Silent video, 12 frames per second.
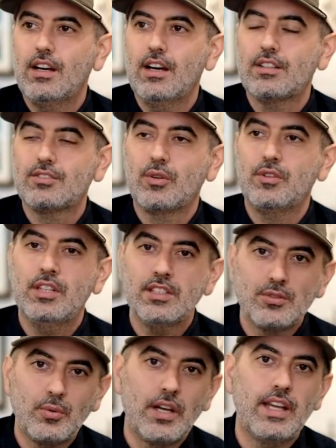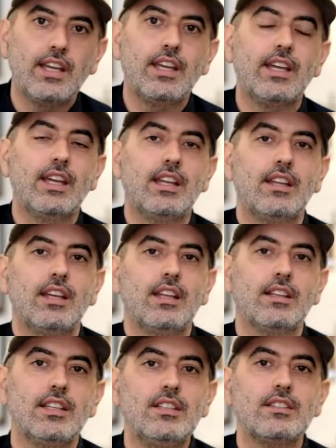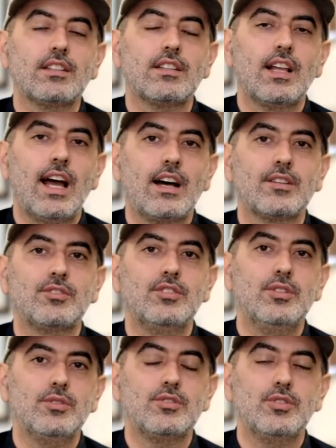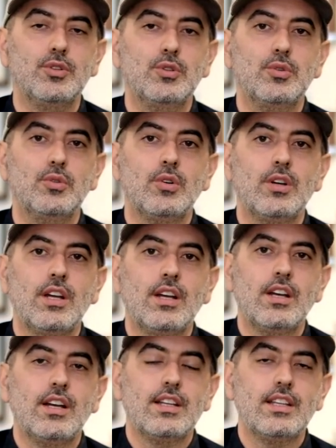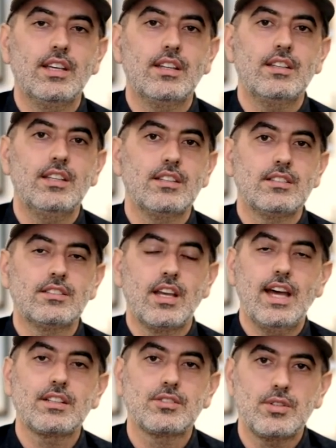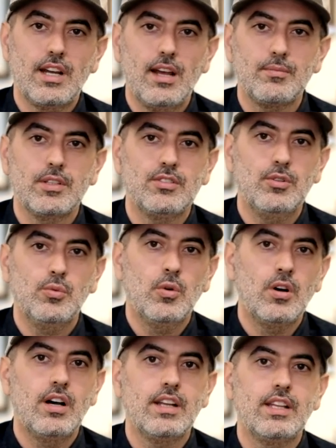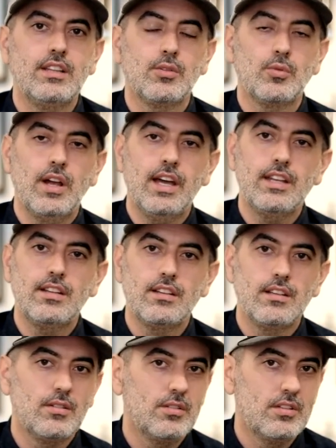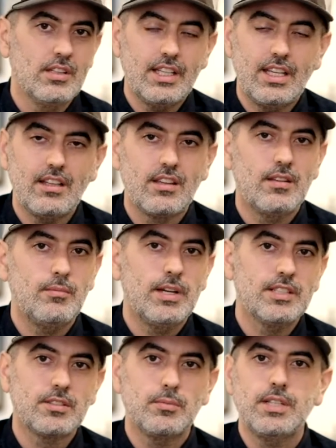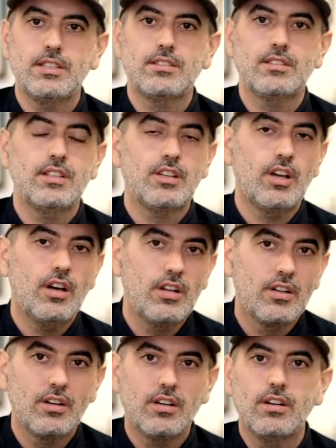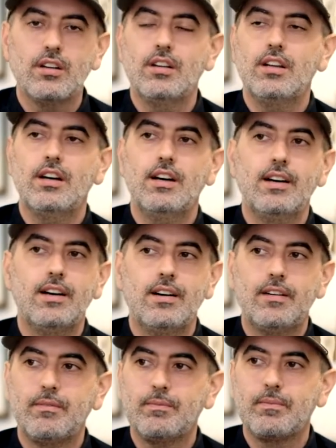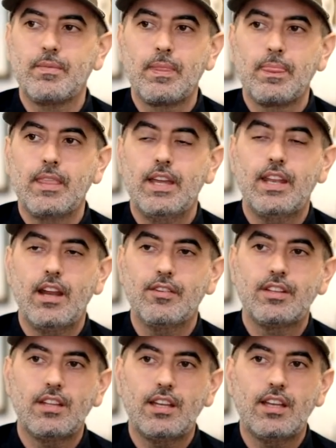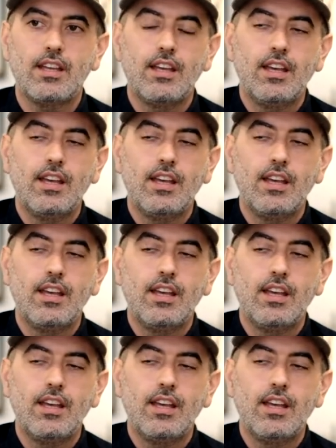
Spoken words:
So this way, it at least allows you to get the exact strap that you want in the right length and measurements and color, and everything.